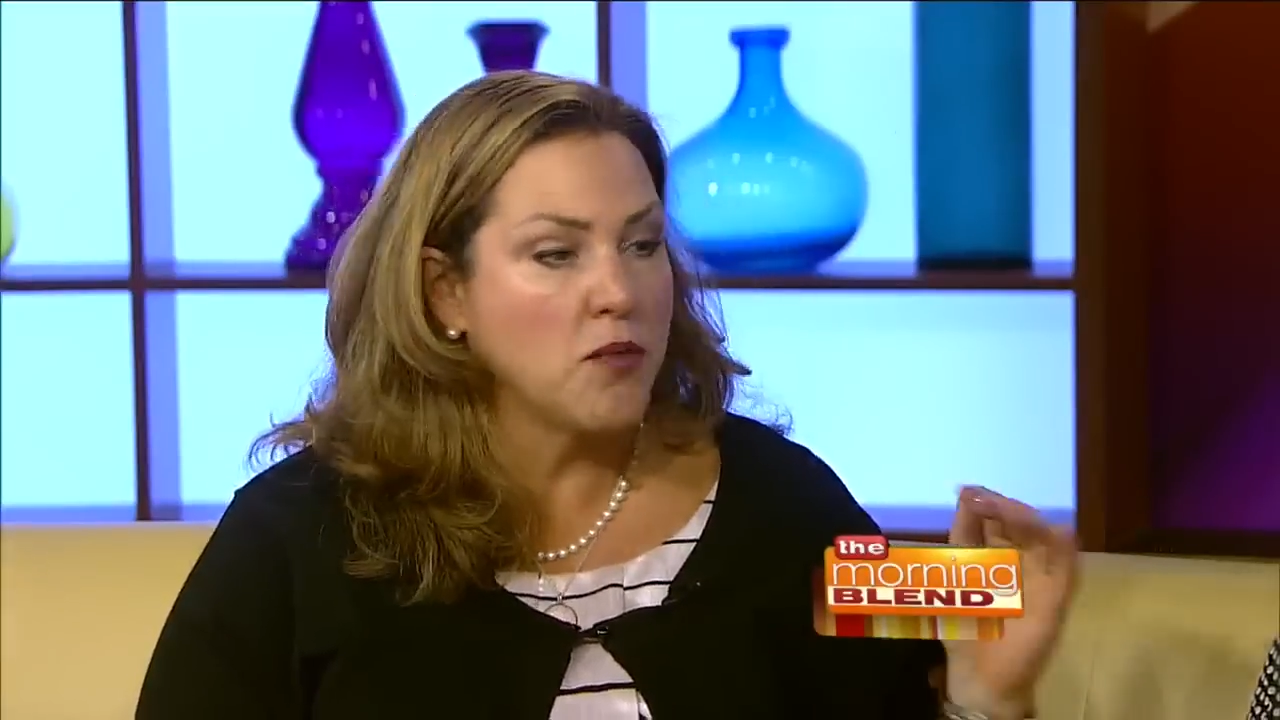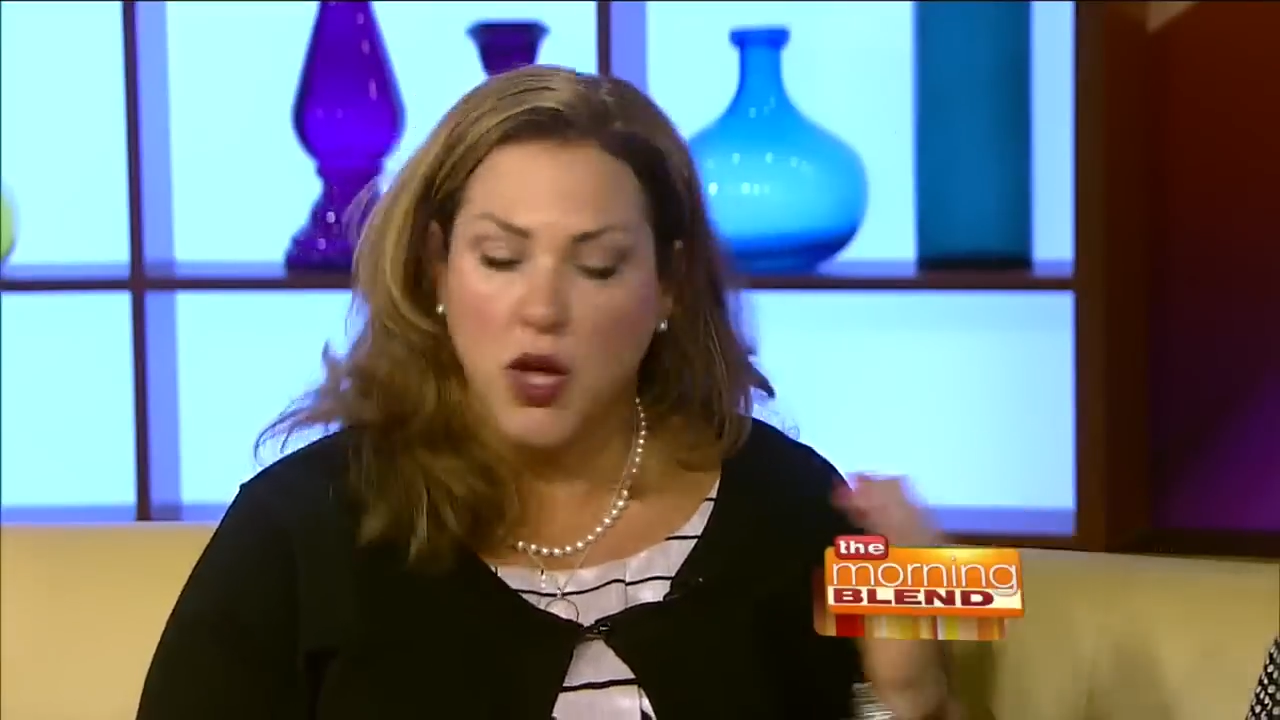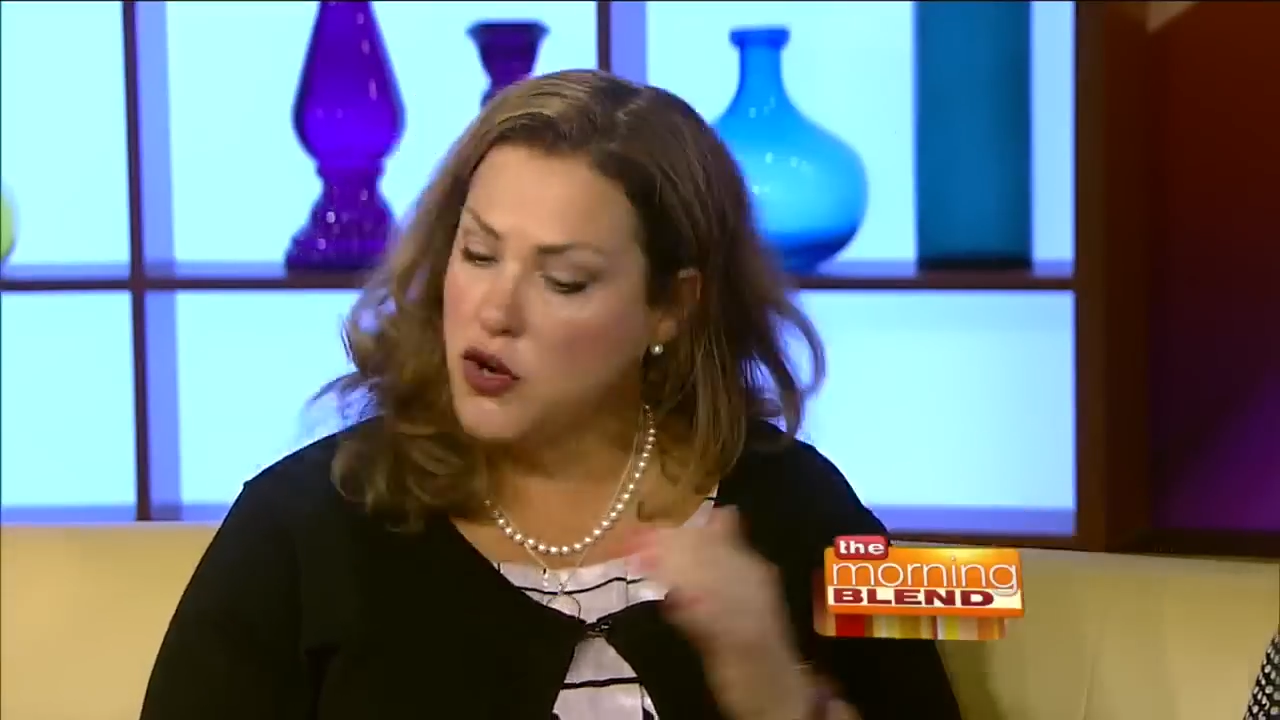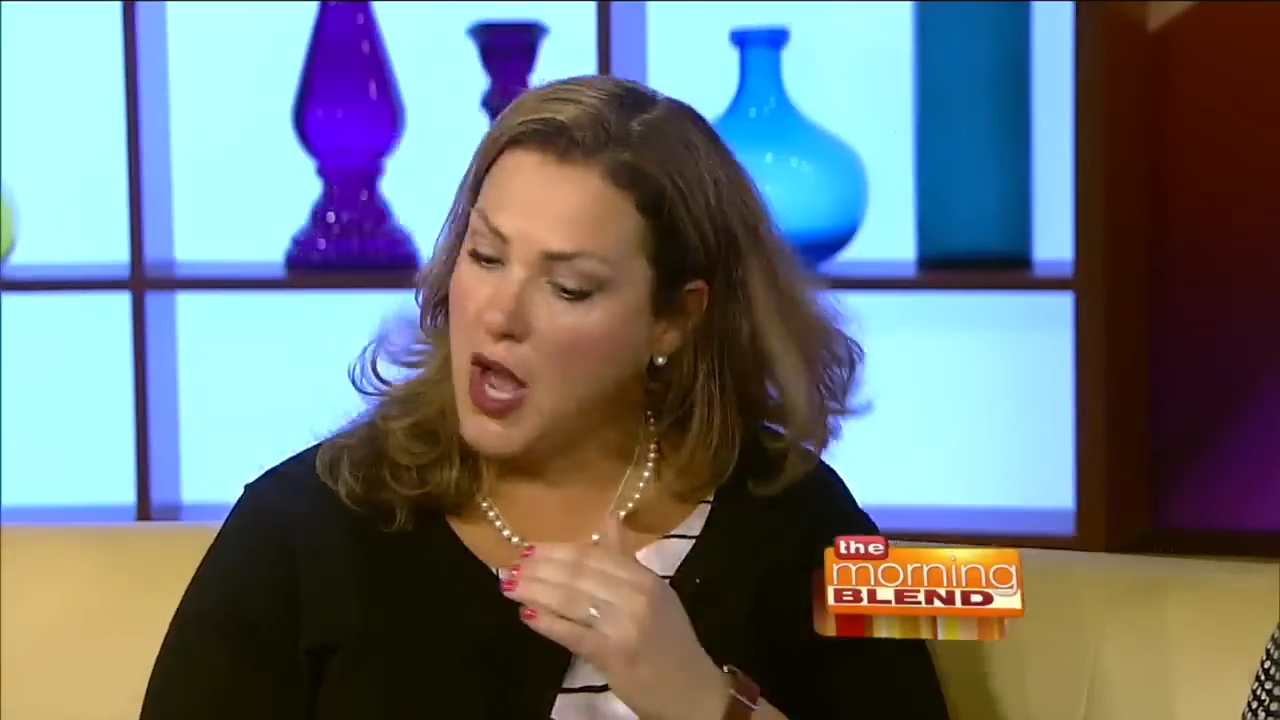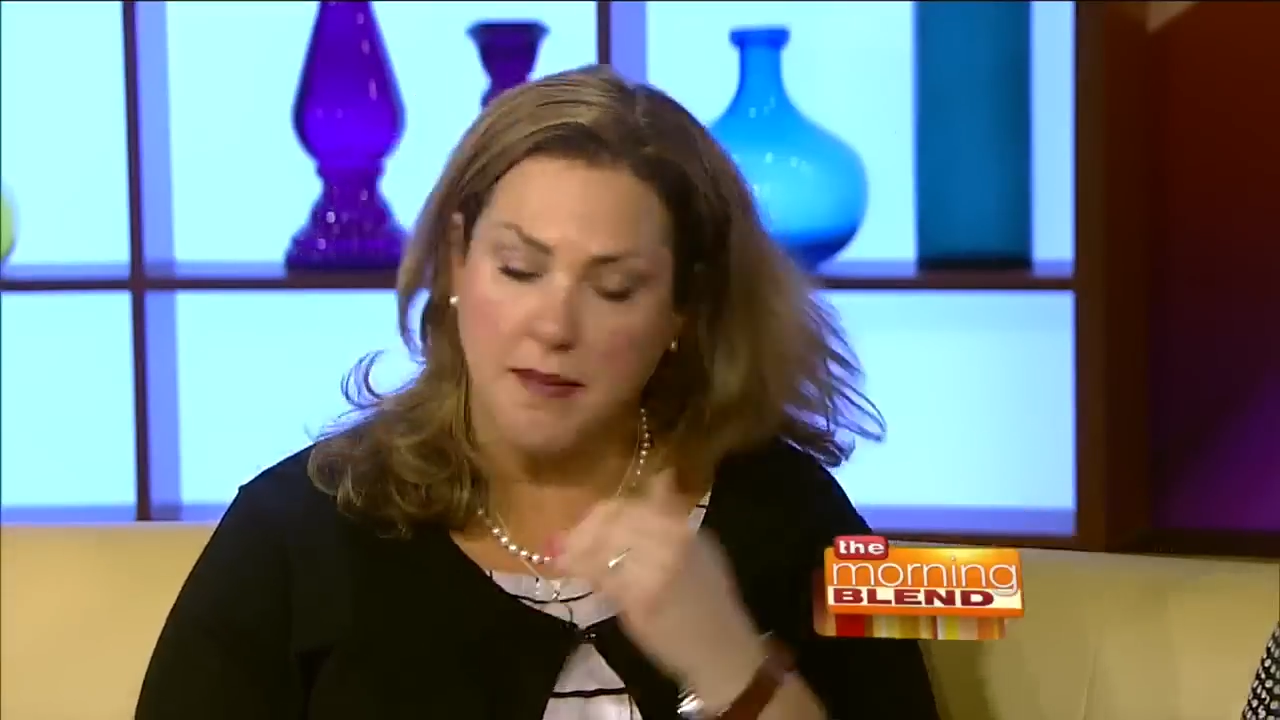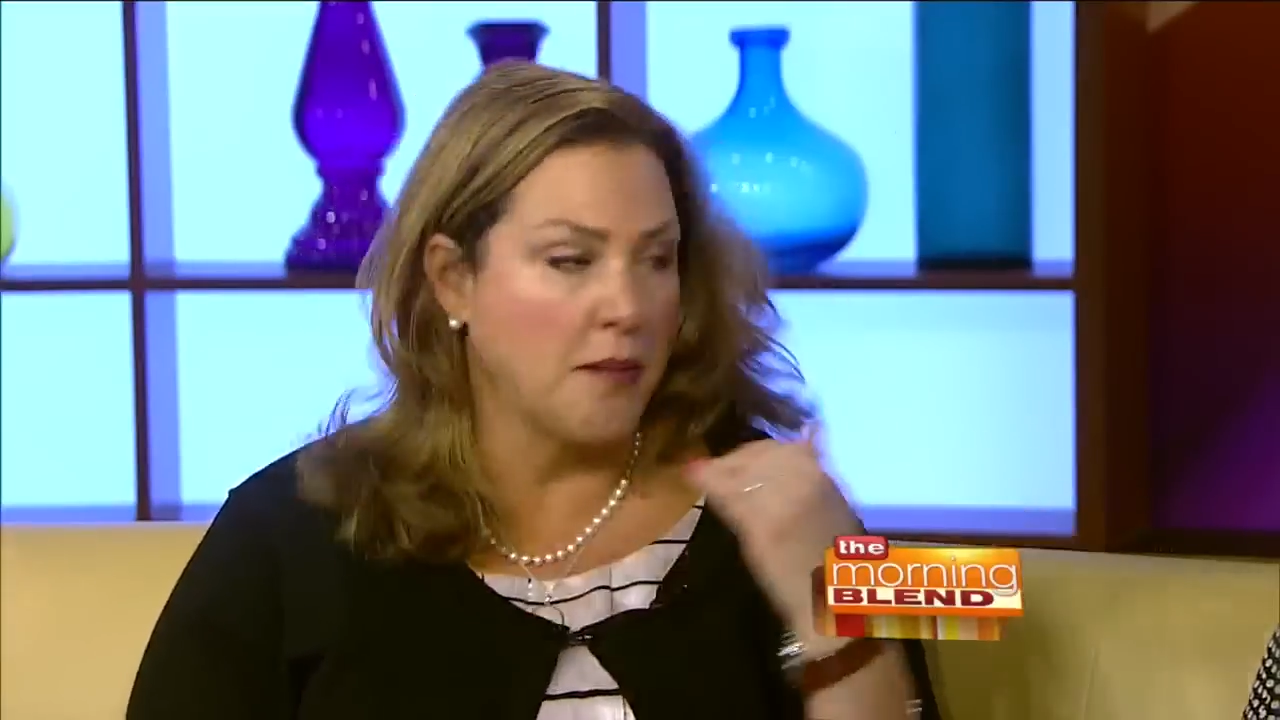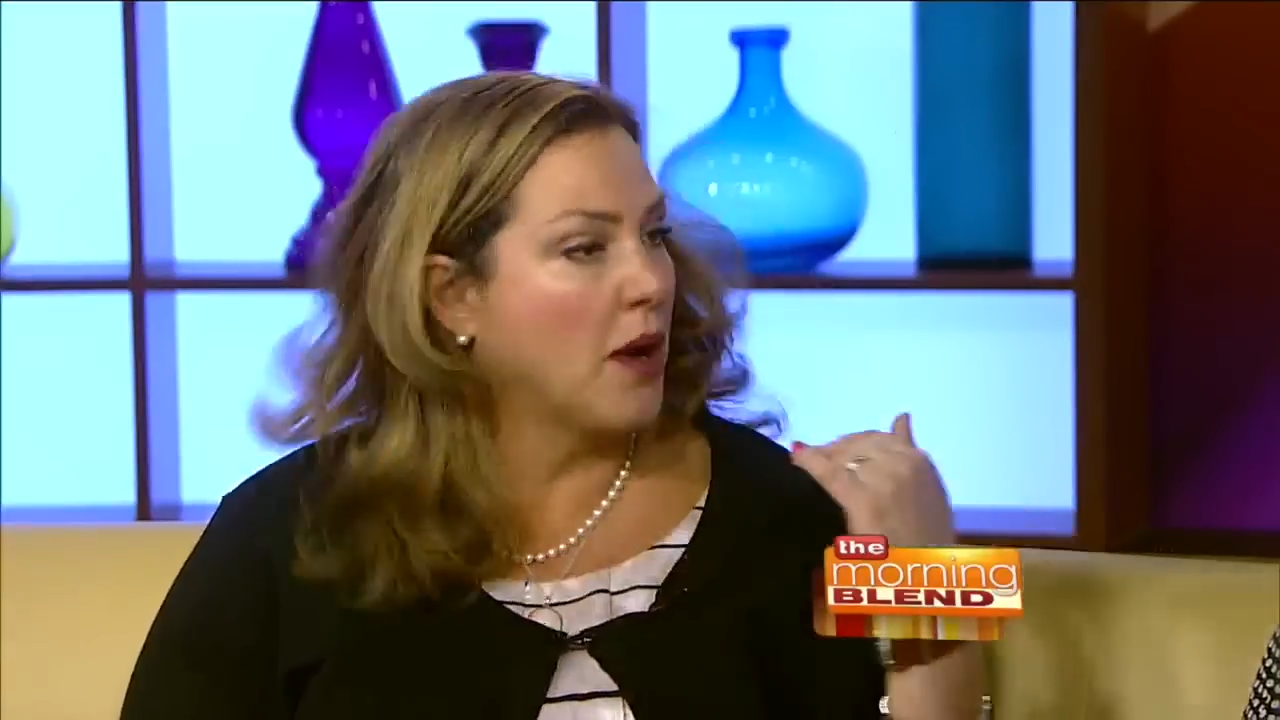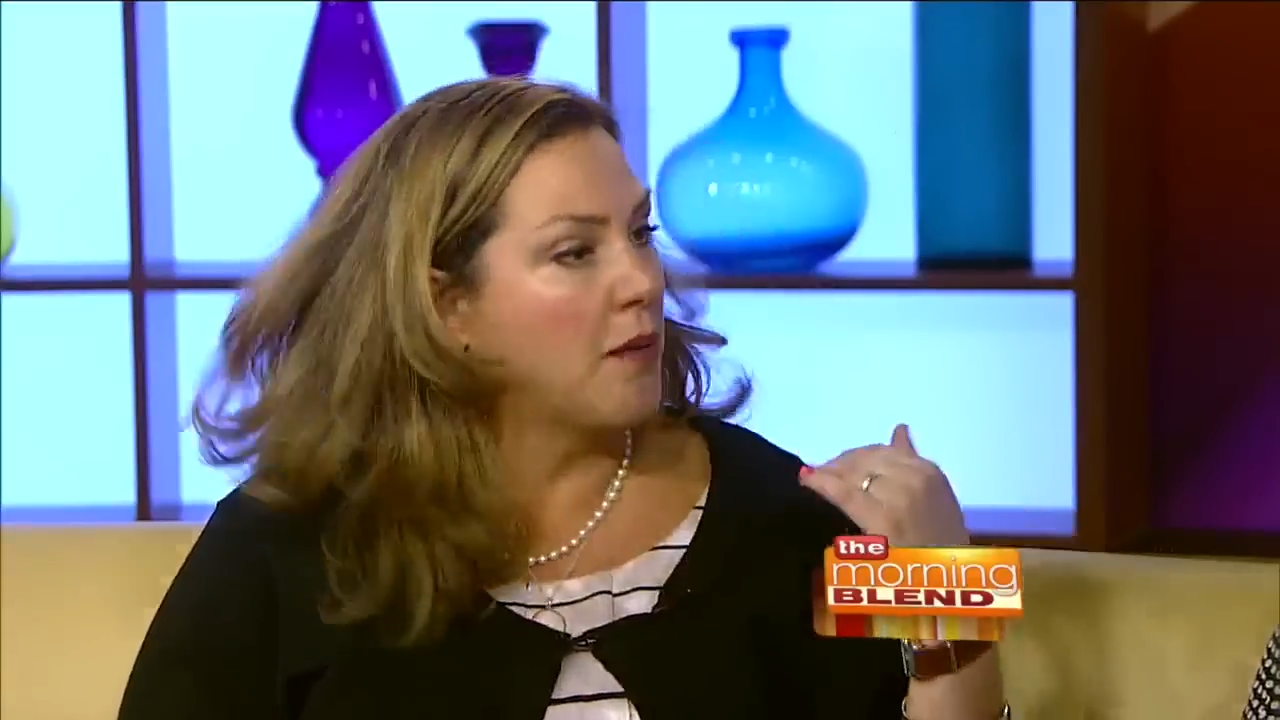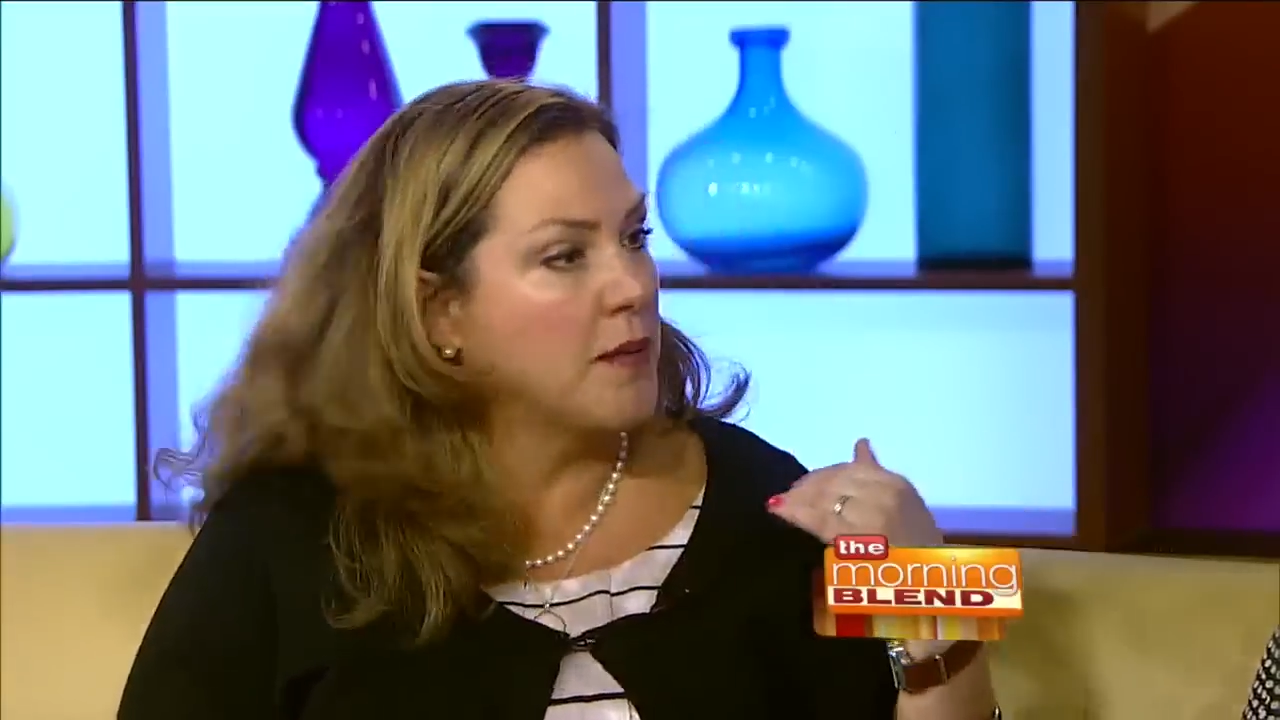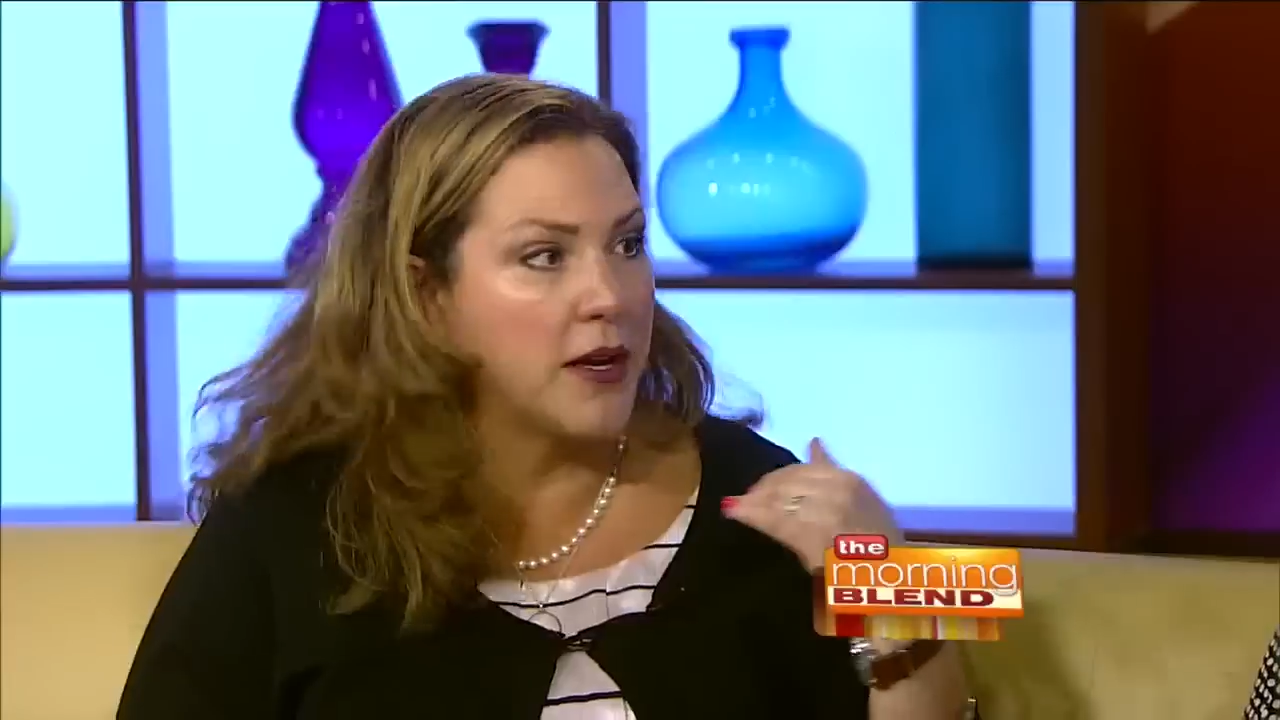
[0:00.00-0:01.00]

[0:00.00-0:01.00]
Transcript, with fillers: Yeah, Not well. my problem.